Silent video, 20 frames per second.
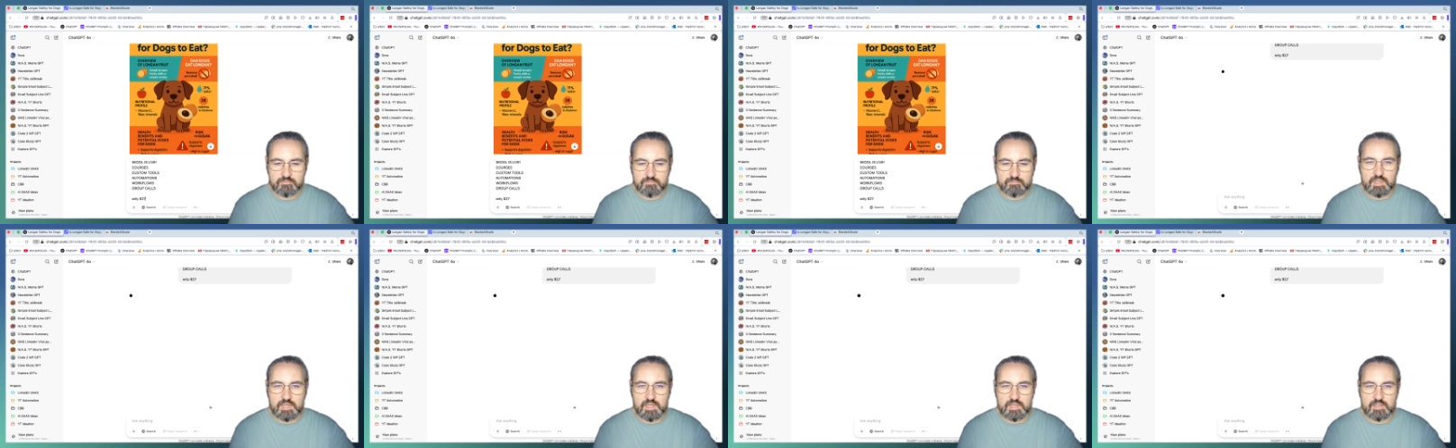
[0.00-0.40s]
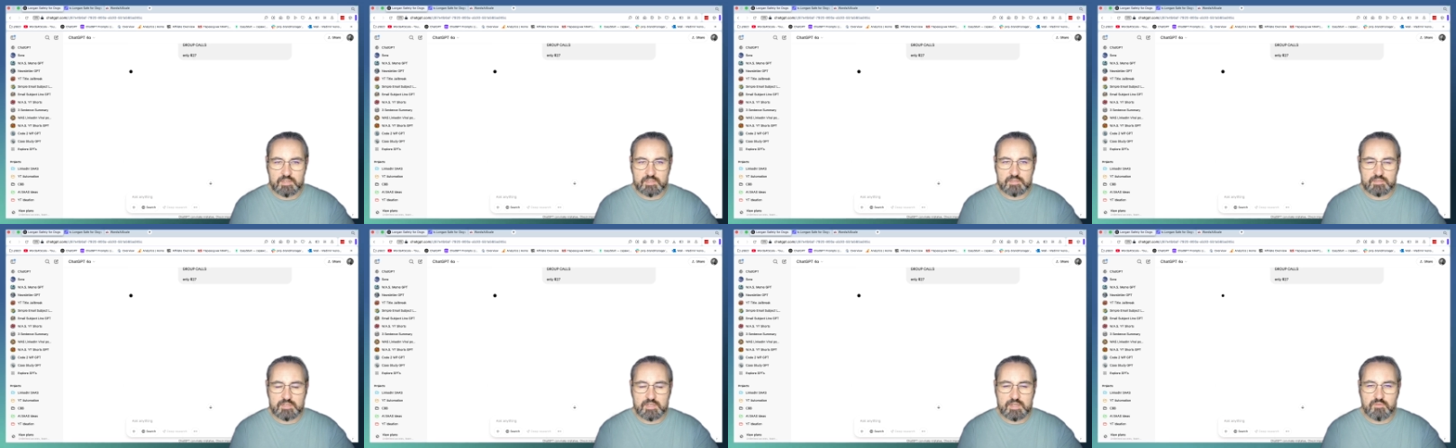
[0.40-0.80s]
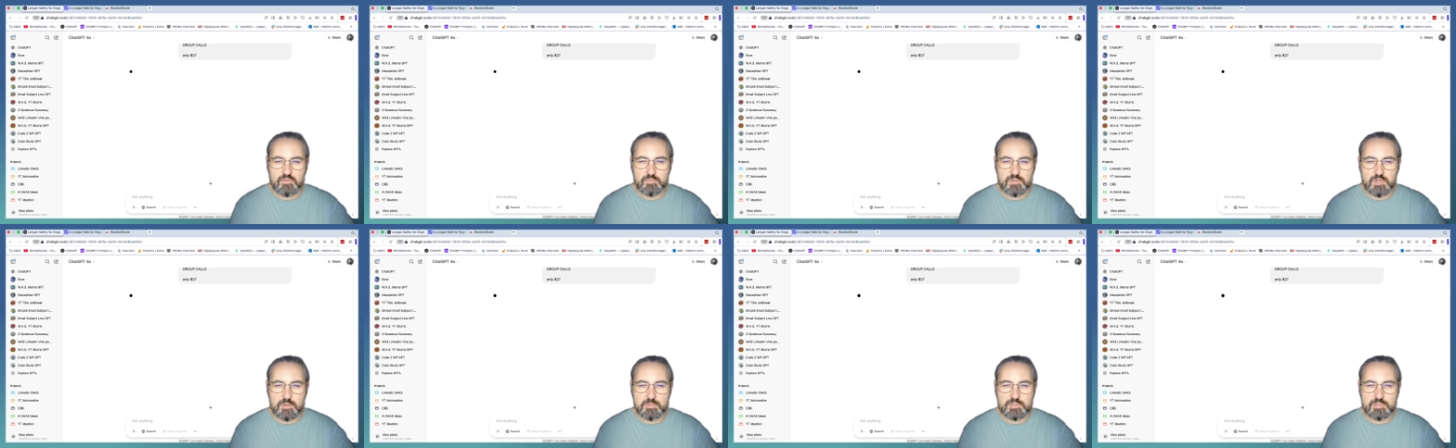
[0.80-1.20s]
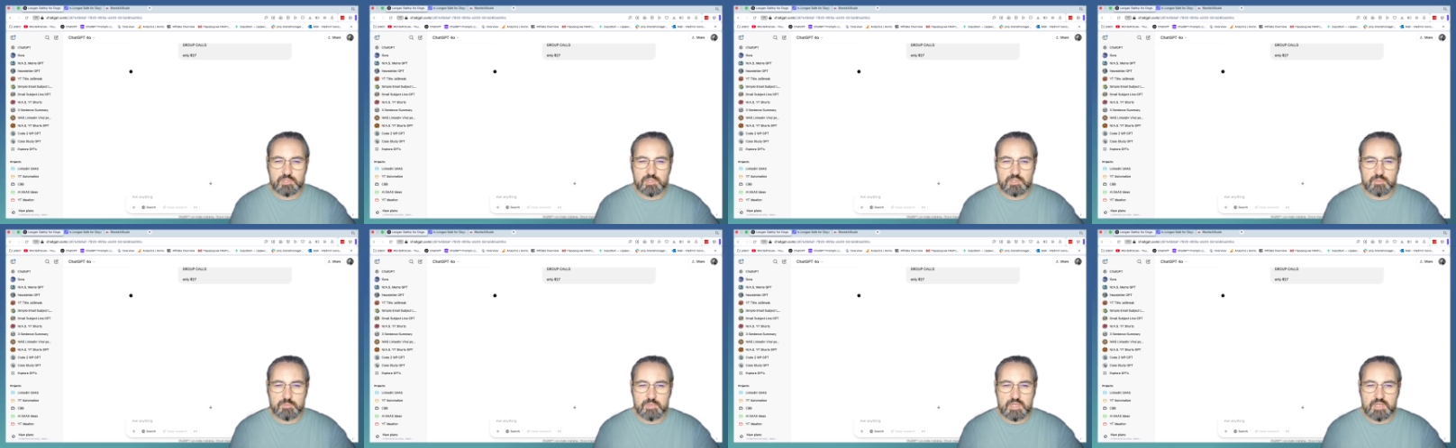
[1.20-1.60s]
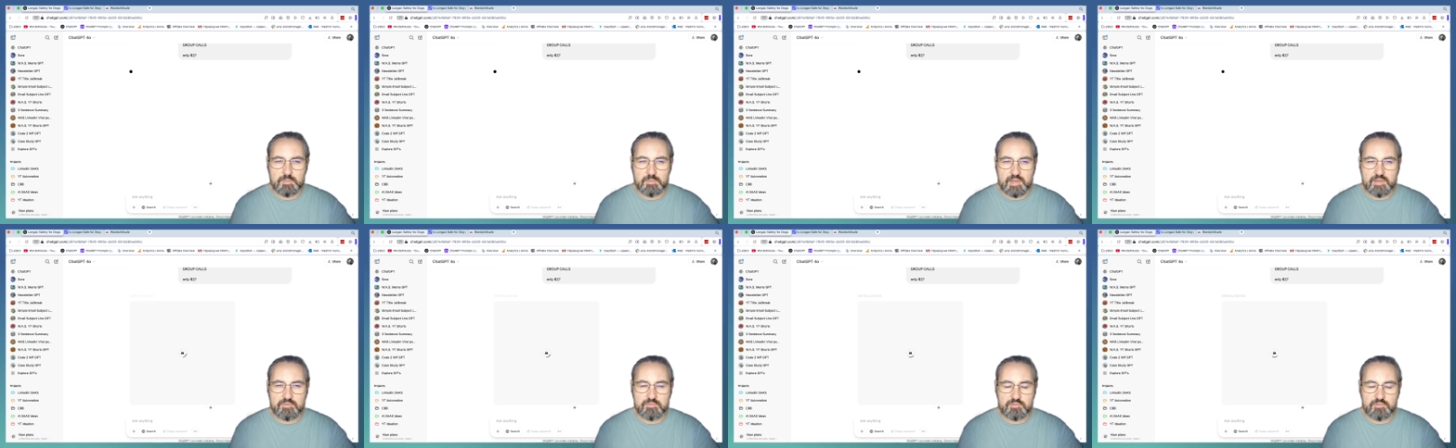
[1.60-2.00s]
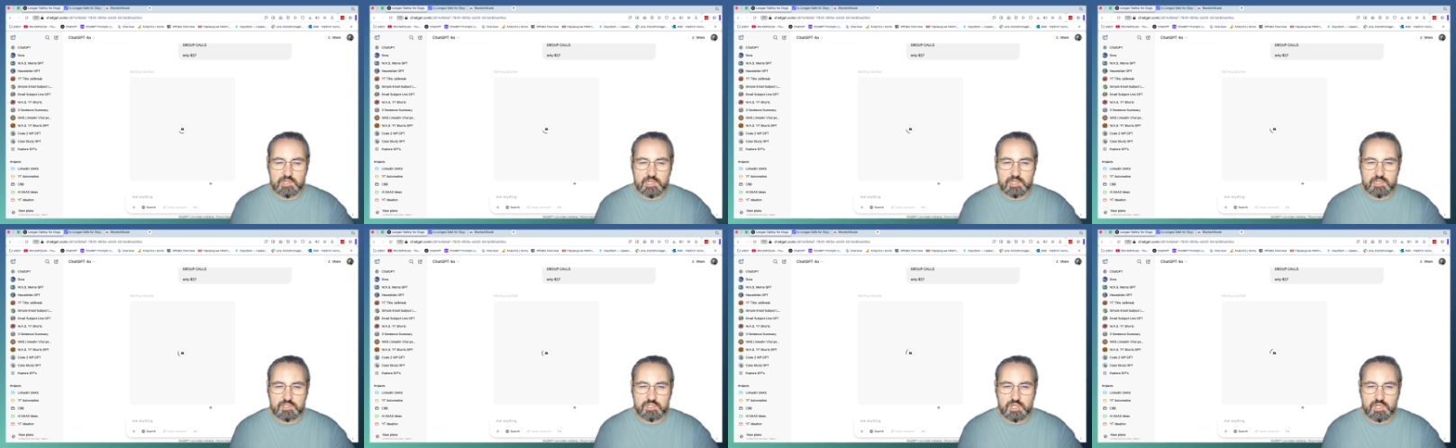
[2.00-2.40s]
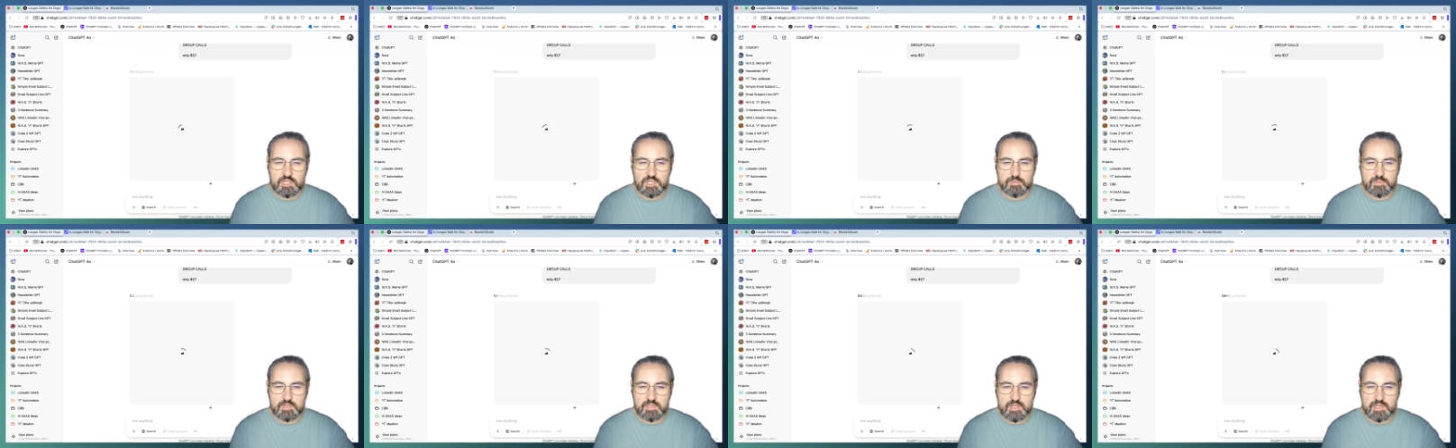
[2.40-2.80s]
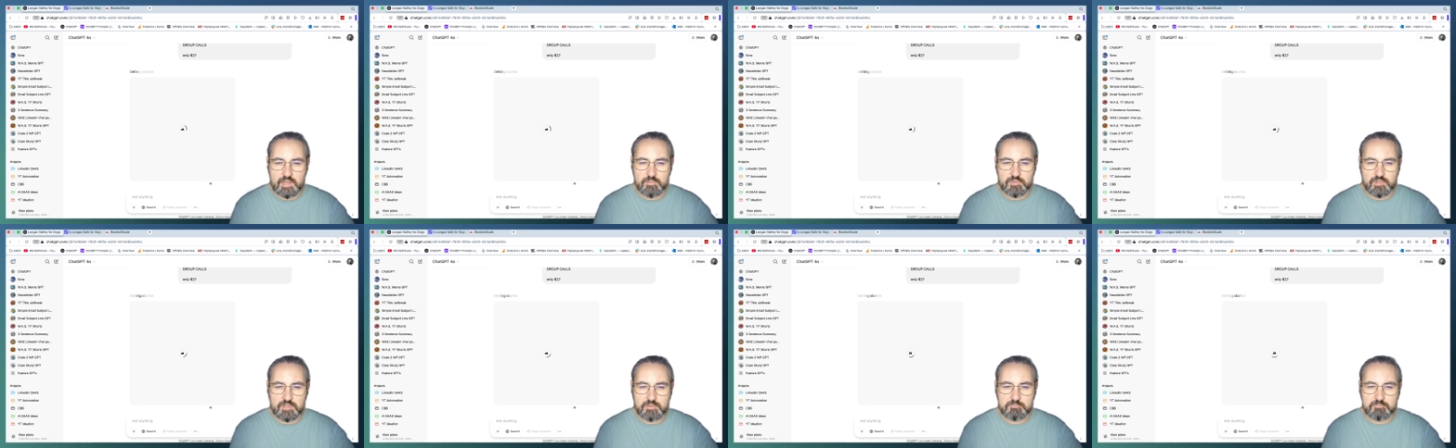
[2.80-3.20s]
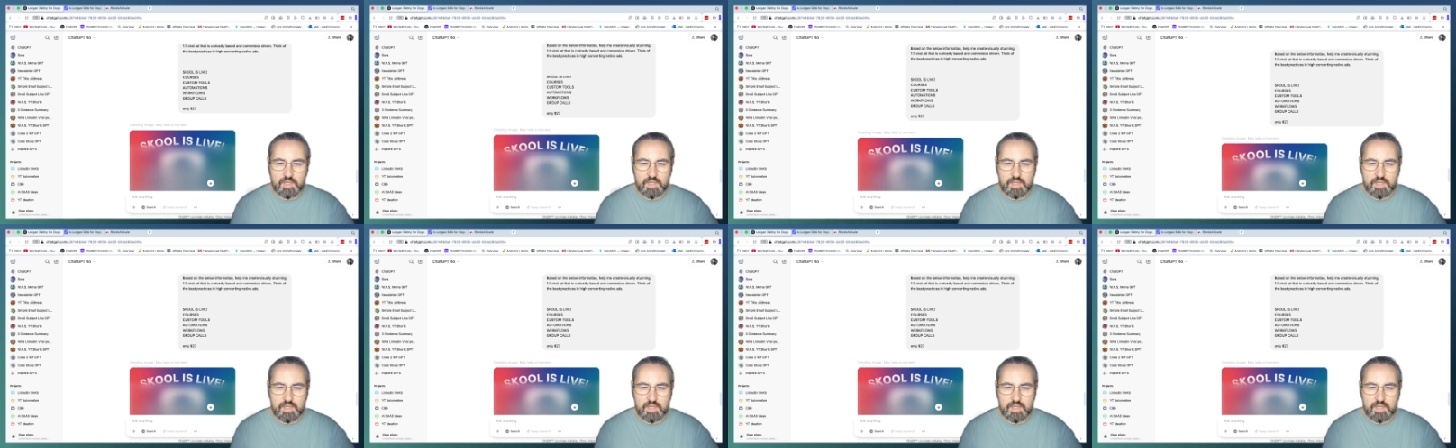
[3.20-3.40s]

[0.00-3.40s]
Again, all the prompts are going to be in my free ChatGPT library.